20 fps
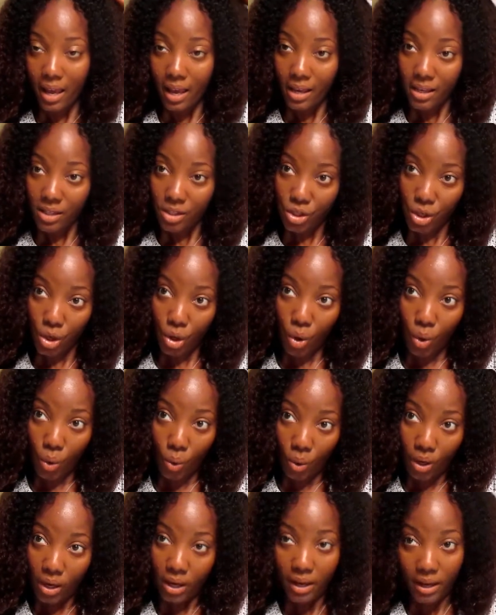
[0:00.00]

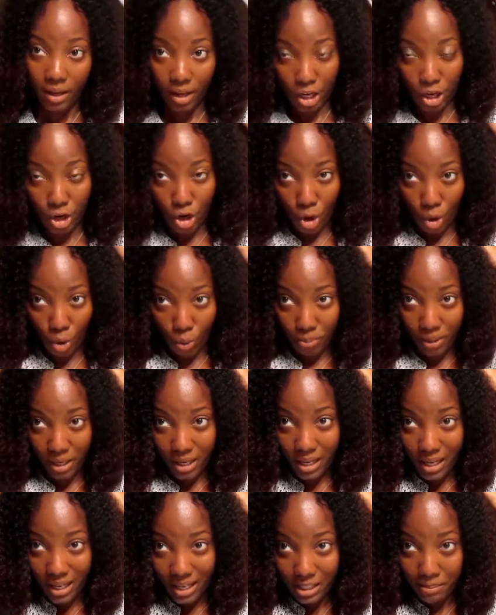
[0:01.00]
So, you know,
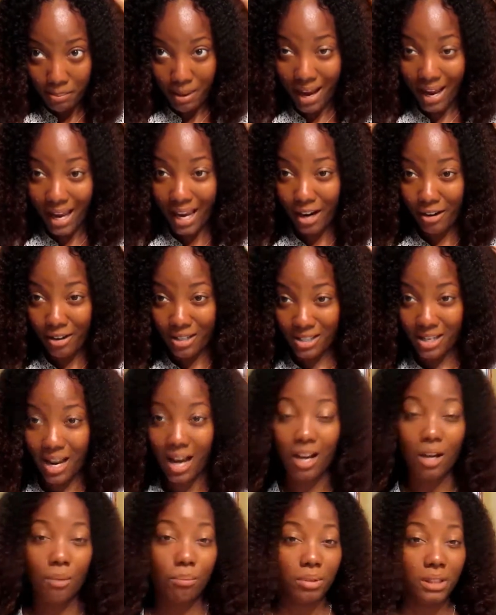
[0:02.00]
because my hair is
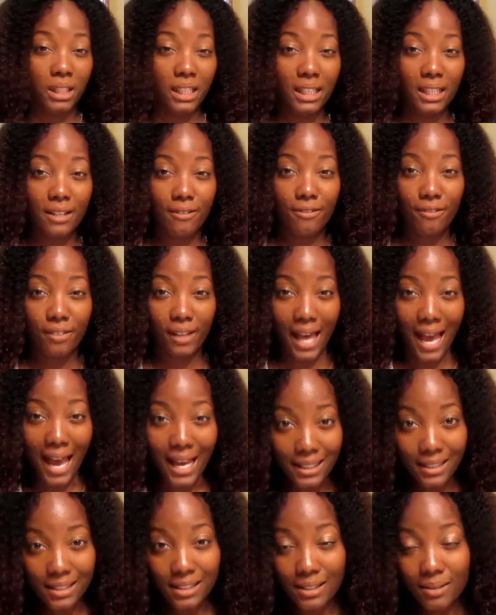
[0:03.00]
not completely
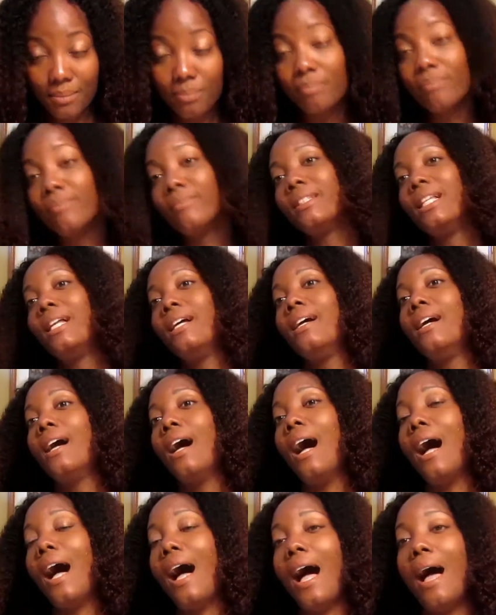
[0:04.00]
flat,
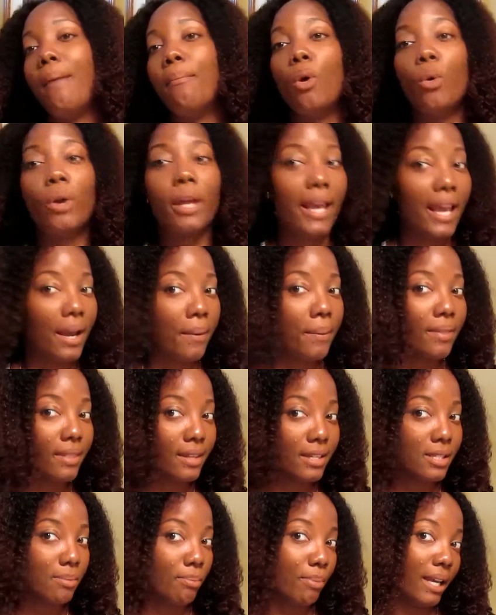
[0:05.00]
I'm okay with
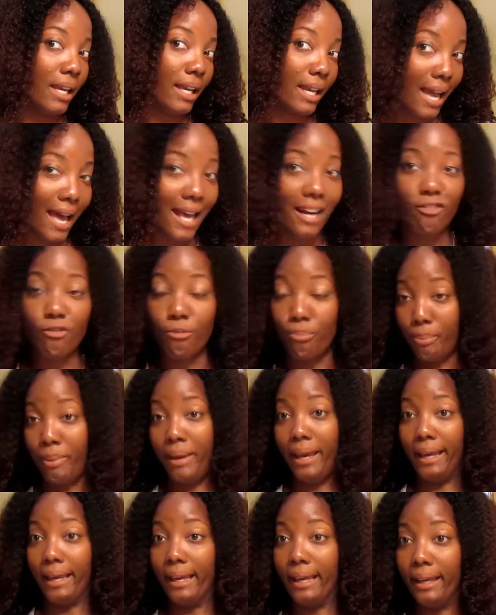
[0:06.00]
this being kind of
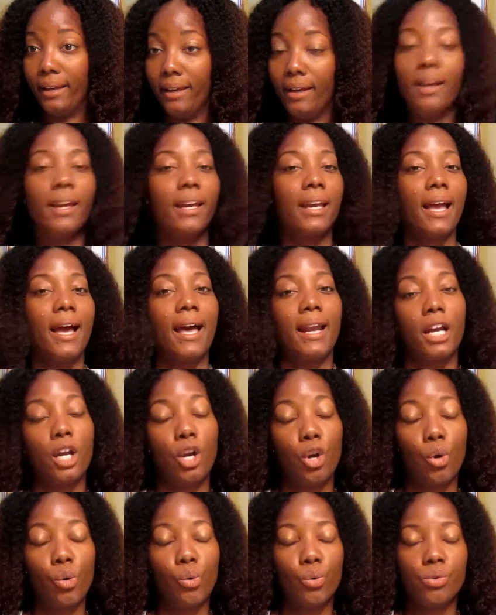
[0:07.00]
big. It kind of
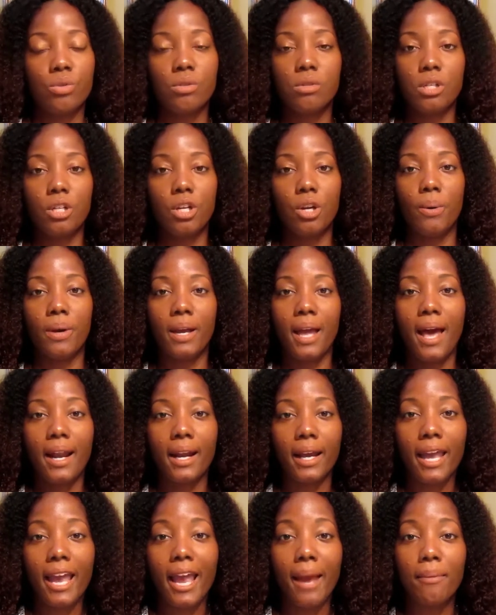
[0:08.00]
goes, you know, it kind
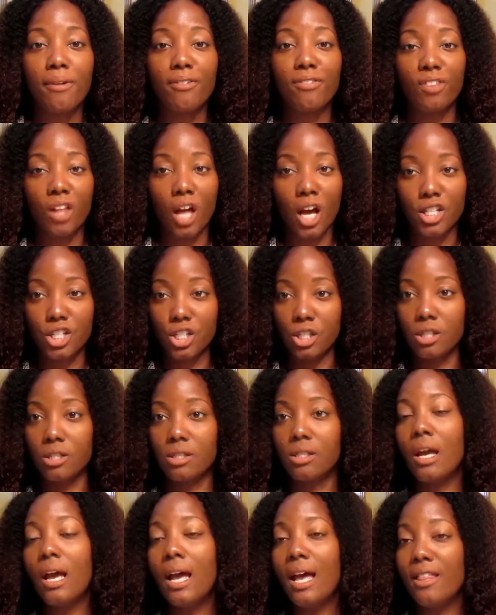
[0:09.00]
of
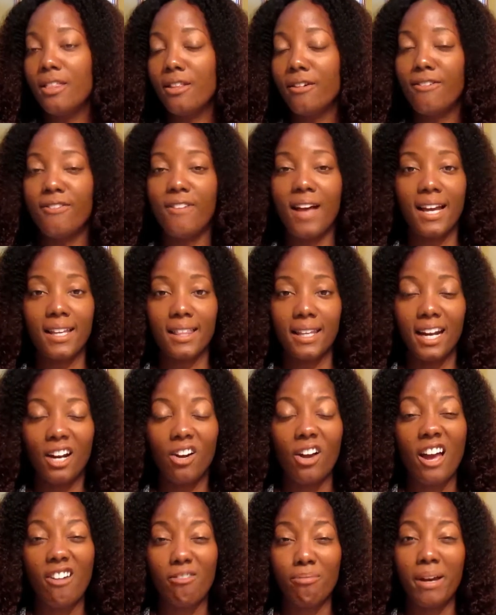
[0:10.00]
camouflages the fact that I
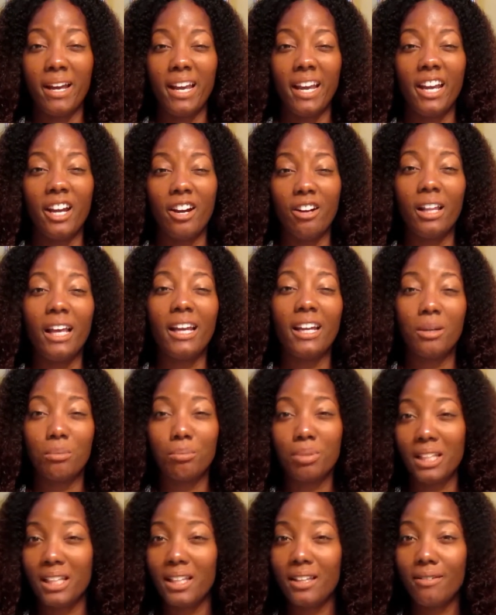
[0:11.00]
don't have my hair like
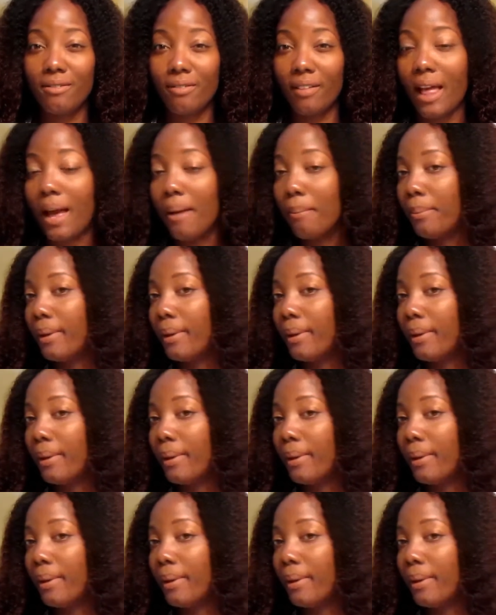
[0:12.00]
completely flat.